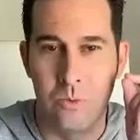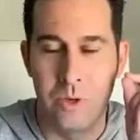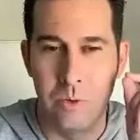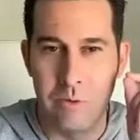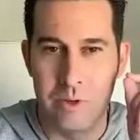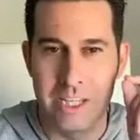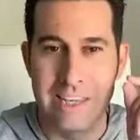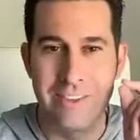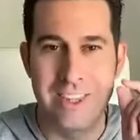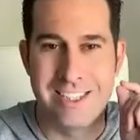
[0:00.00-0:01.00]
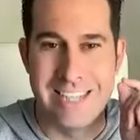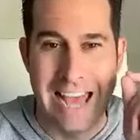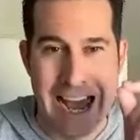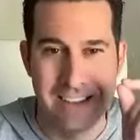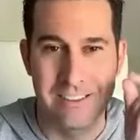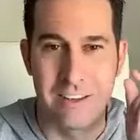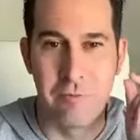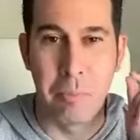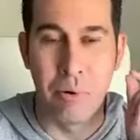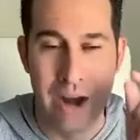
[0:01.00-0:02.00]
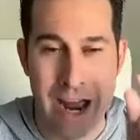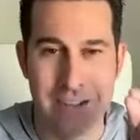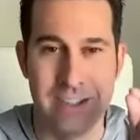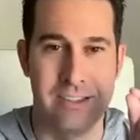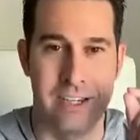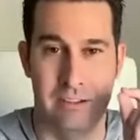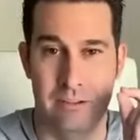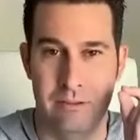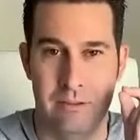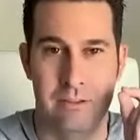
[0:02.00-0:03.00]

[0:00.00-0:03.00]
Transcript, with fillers: when we were given the task of practicing